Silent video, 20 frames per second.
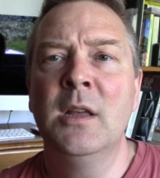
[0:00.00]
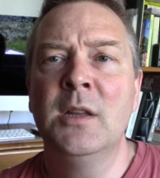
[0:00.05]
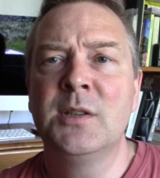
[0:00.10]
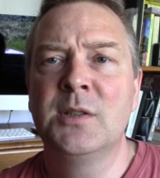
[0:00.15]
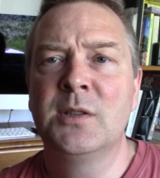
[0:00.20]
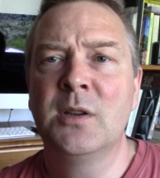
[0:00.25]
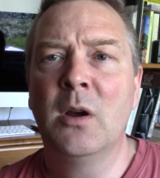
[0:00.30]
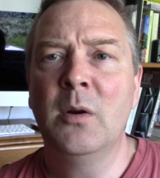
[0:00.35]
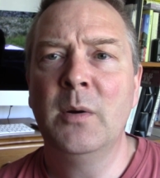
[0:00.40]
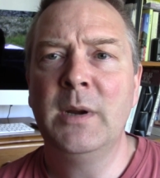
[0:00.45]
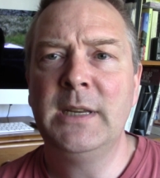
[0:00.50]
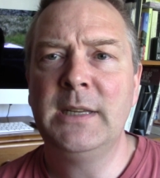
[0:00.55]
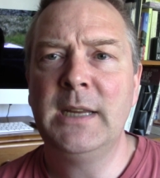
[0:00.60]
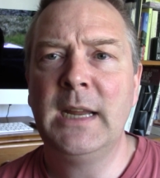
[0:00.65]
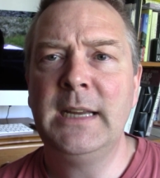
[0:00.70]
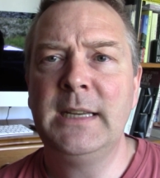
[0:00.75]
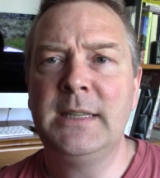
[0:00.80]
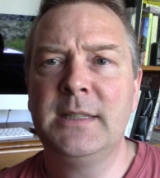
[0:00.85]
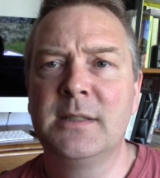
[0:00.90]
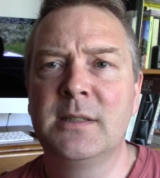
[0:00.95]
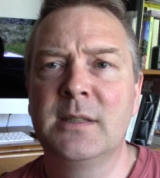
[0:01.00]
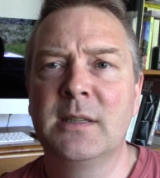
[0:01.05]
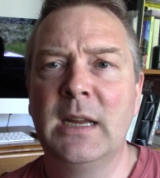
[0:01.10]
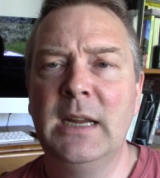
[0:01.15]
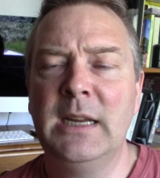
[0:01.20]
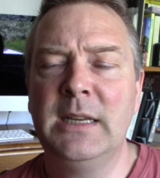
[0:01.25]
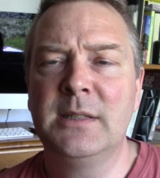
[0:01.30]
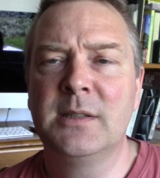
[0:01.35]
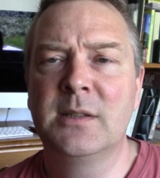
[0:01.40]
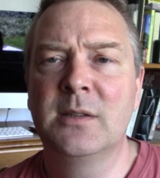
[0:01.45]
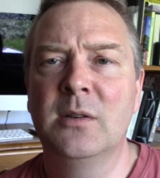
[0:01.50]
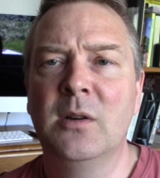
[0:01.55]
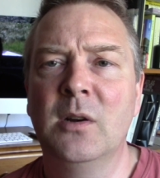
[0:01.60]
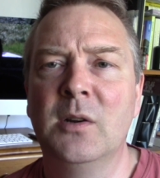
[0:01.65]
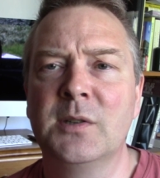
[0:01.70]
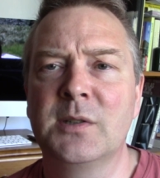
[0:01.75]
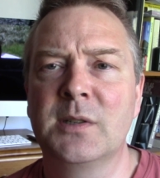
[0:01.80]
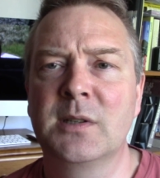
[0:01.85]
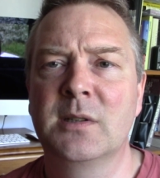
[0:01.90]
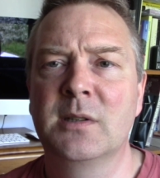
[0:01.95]
So it's
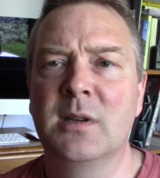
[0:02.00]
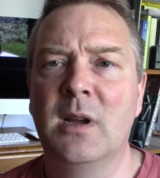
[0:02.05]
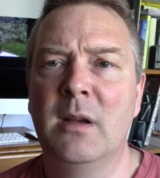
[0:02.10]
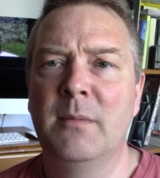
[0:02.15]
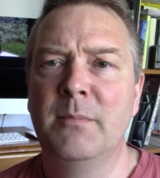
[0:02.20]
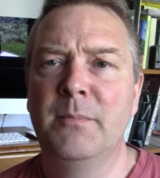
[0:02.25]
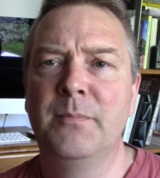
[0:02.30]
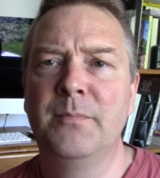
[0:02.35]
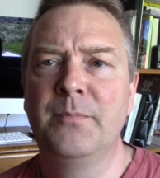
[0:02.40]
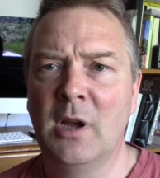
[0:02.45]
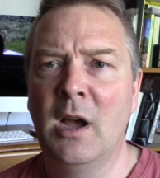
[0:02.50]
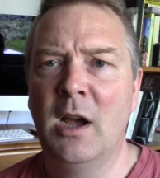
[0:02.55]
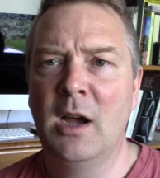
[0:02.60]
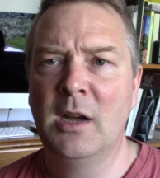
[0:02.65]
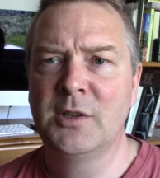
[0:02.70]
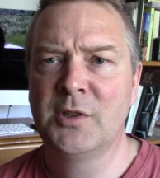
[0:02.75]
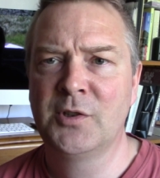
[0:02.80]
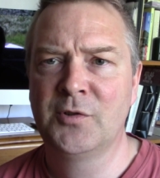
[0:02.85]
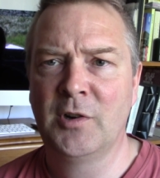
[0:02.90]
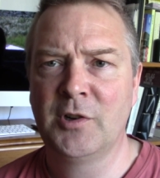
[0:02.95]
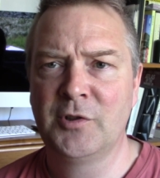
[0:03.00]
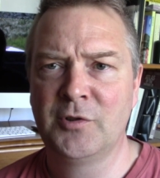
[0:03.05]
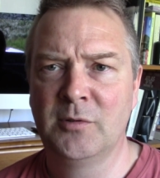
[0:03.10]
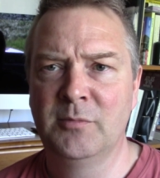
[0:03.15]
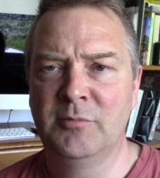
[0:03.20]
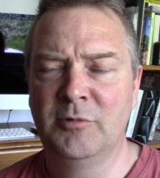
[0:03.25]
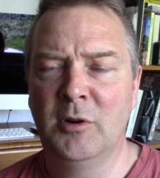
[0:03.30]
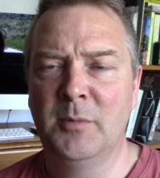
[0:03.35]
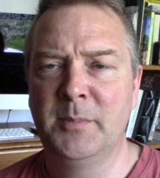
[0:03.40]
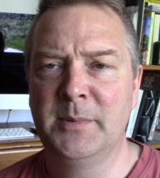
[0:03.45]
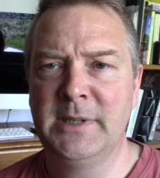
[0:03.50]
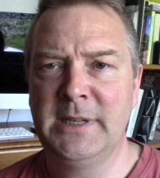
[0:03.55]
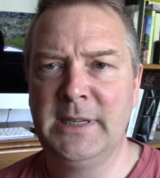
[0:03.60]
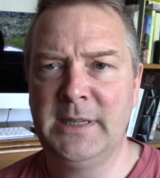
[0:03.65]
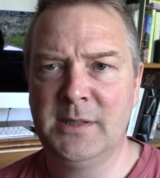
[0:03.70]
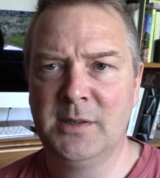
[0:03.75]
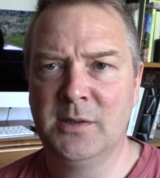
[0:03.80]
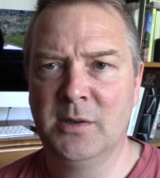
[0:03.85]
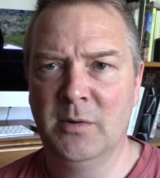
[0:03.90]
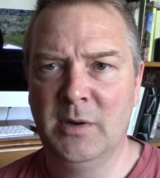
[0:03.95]
got some hard structural
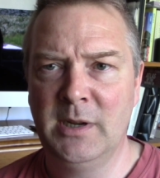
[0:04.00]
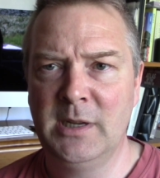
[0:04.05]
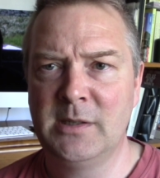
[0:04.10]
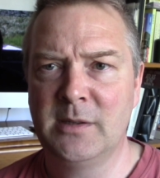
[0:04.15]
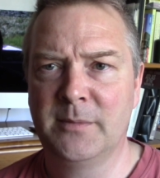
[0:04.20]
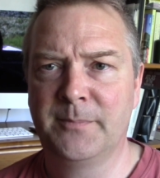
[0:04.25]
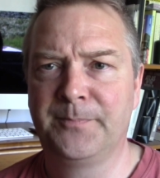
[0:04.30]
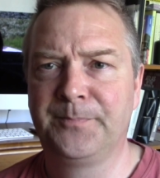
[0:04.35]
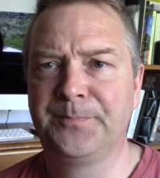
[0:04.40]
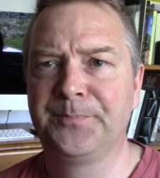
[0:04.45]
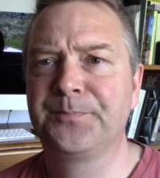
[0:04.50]
properties to it,